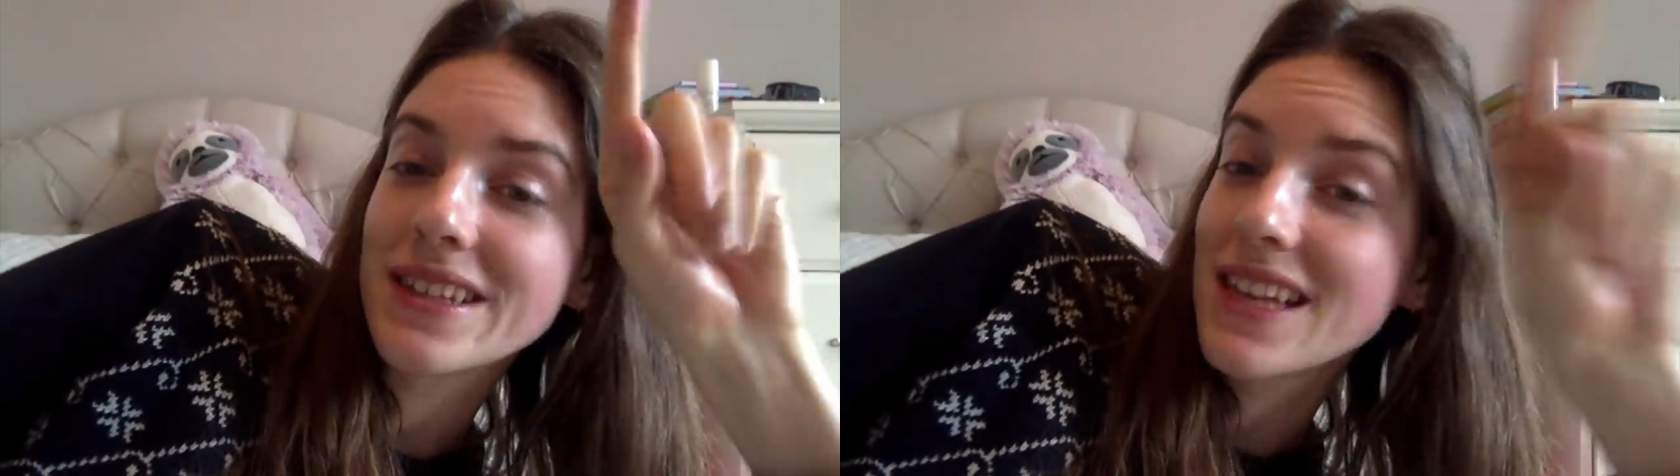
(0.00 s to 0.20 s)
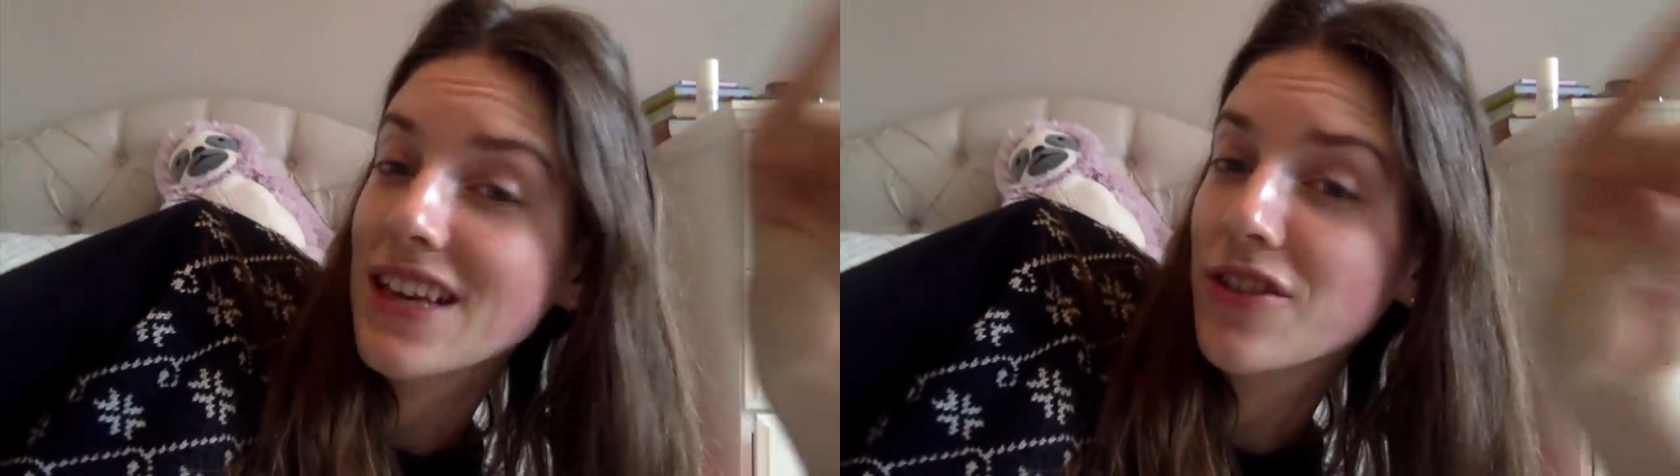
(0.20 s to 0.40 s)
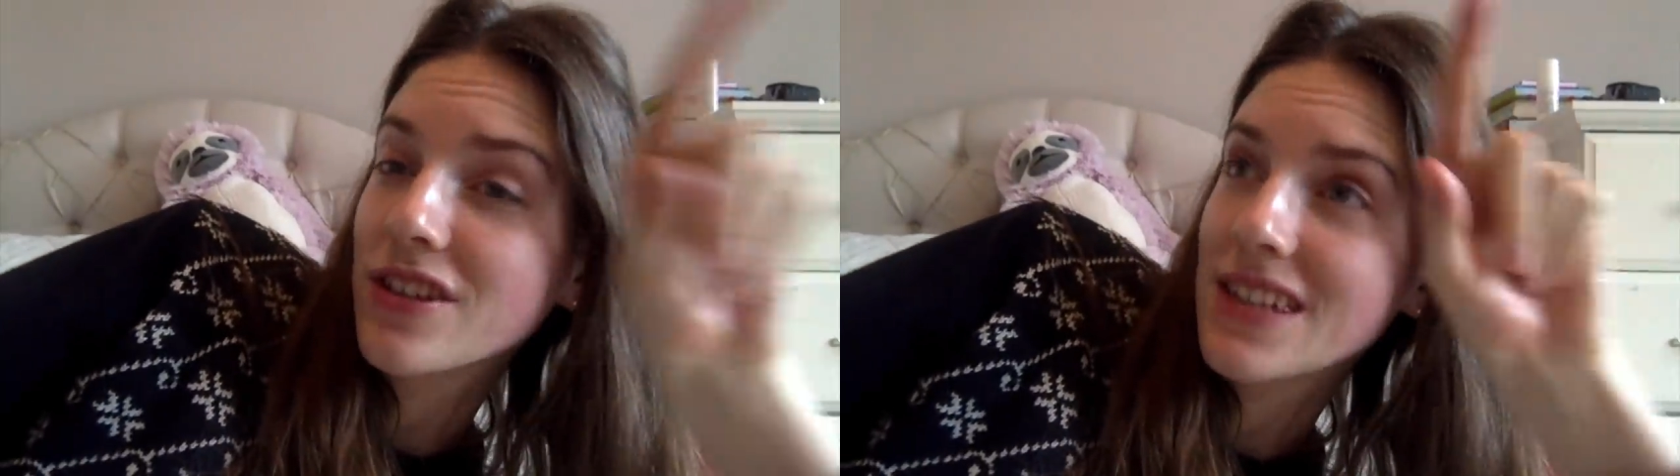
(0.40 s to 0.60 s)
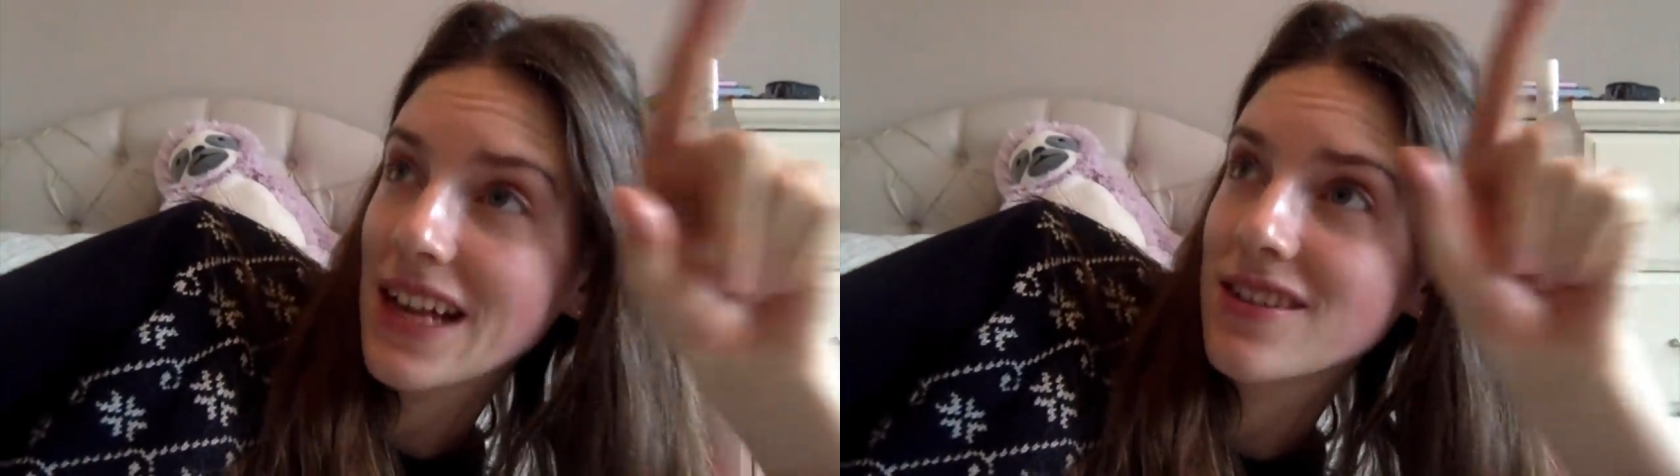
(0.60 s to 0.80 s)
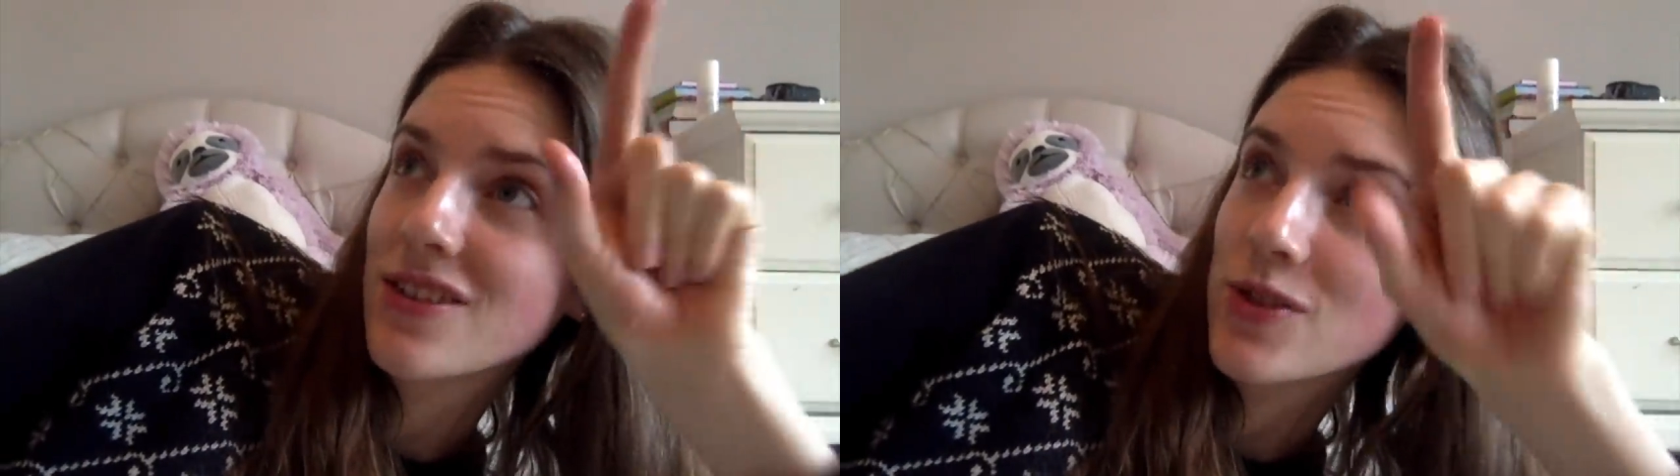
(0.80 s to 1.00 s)
Secret
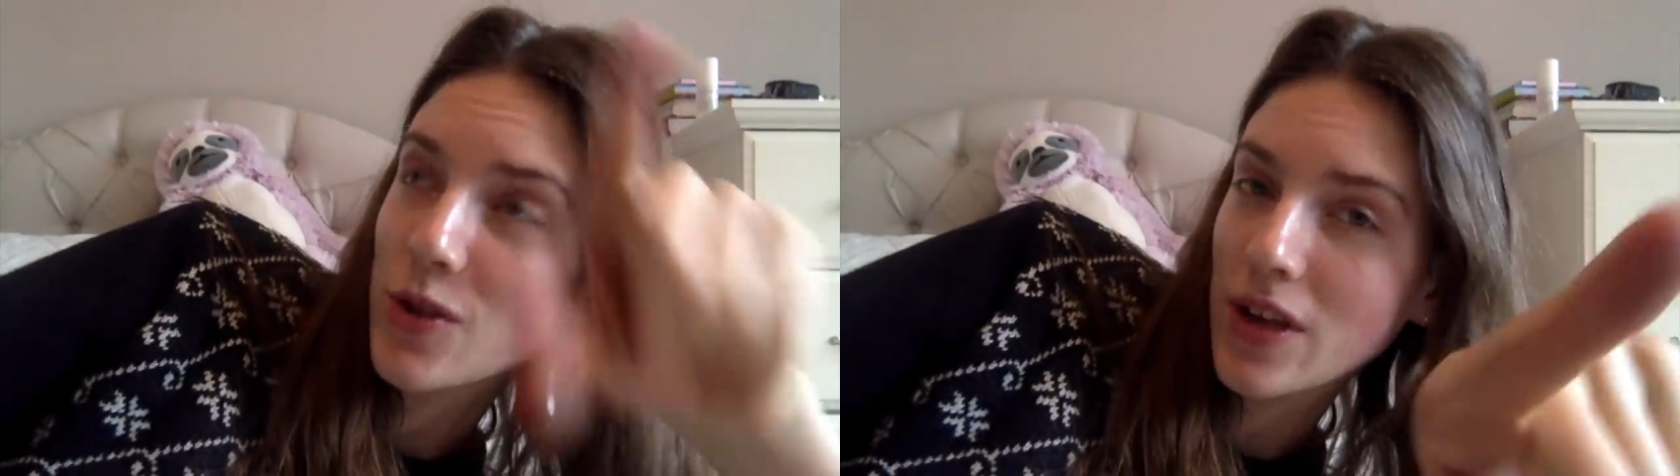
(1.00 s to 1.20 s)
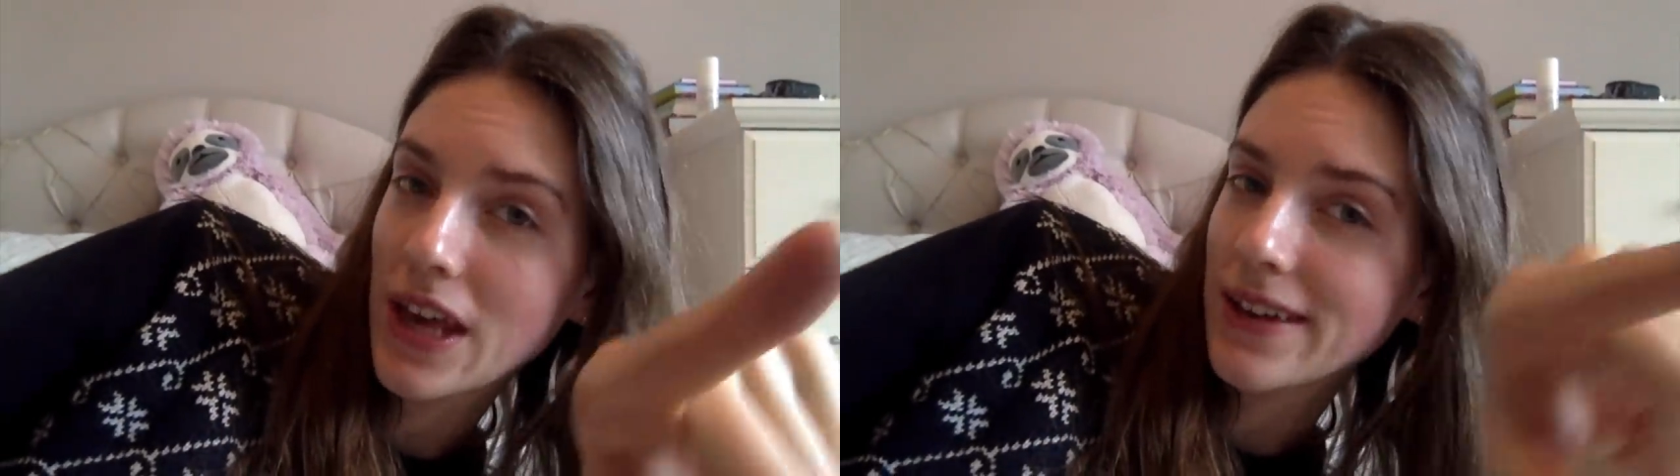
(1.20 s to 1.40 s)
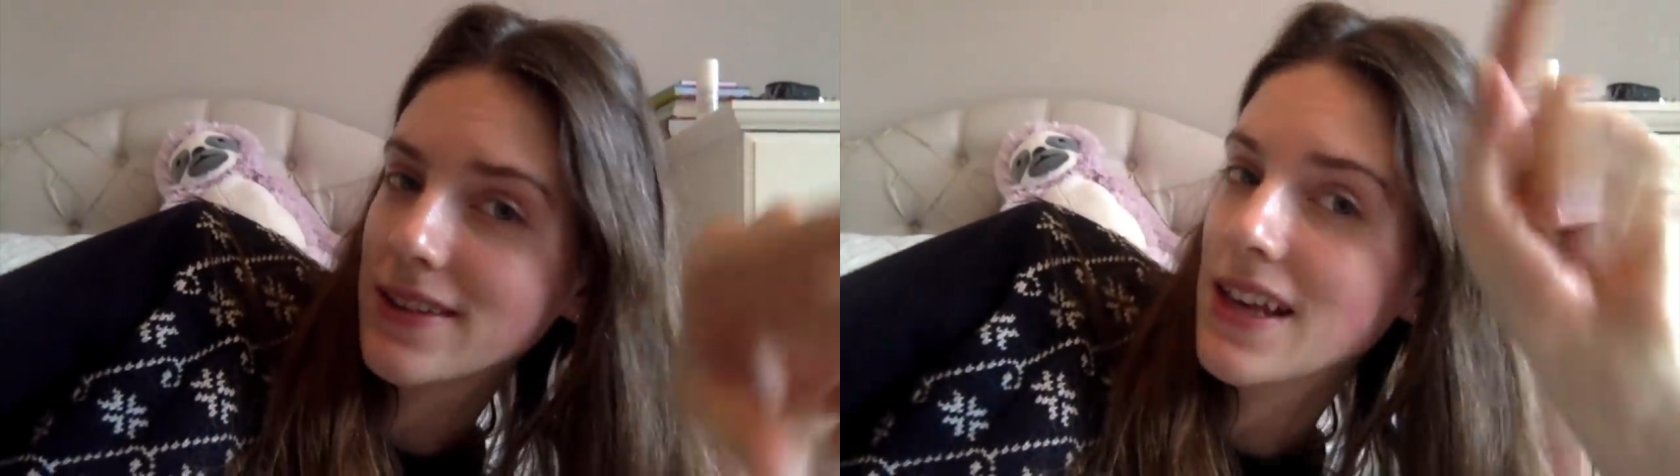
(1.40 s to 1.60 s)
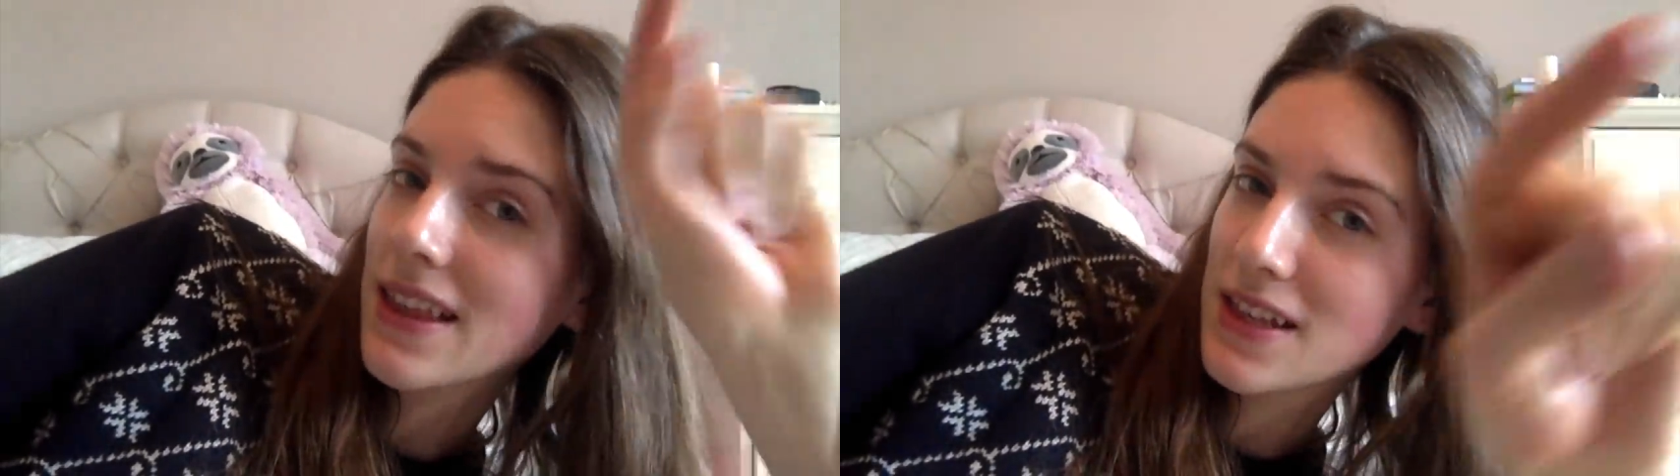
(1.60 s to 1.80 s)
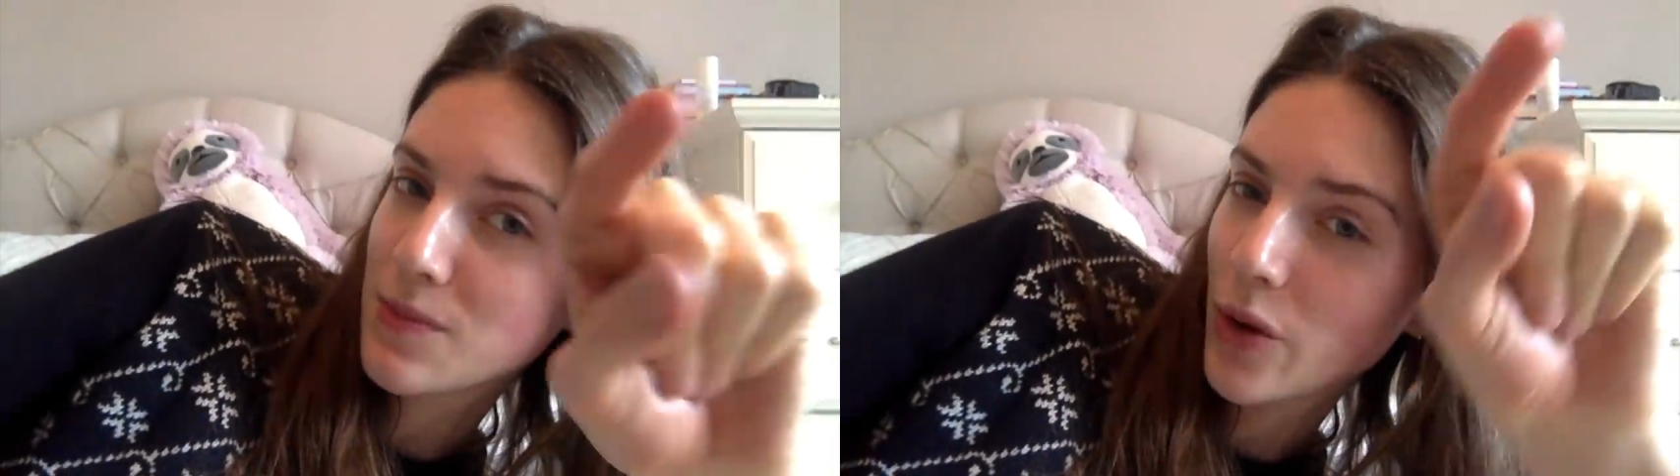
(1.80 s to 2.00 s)
Santa stockings
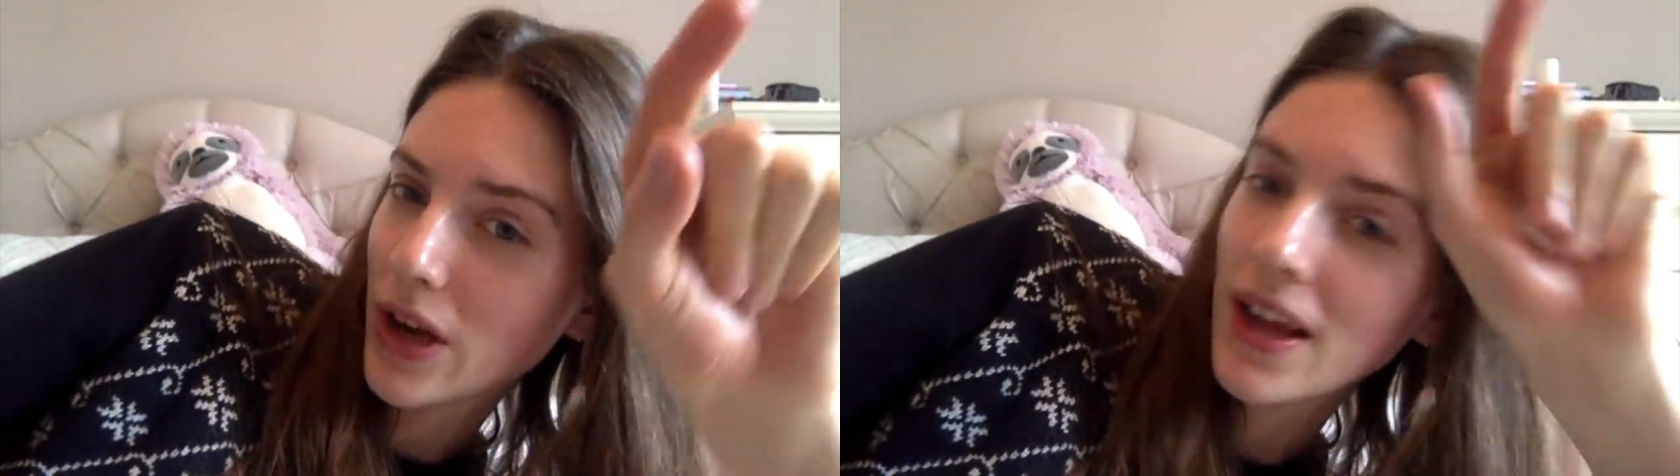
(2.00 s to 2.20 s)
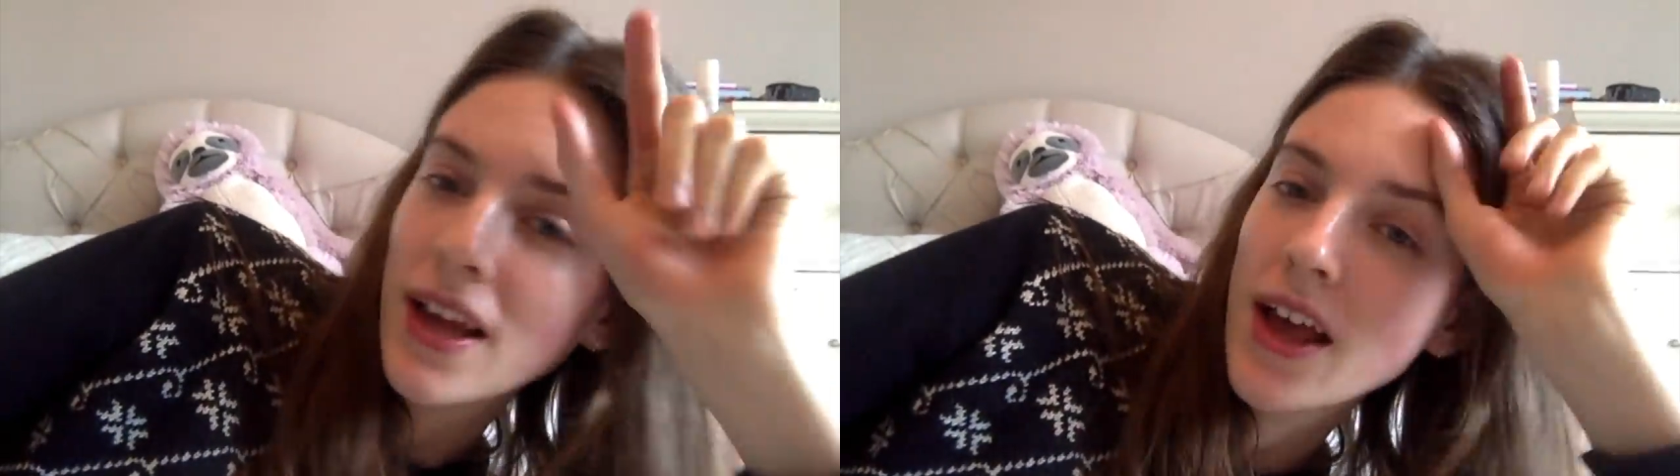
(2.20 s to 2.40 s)
at this point,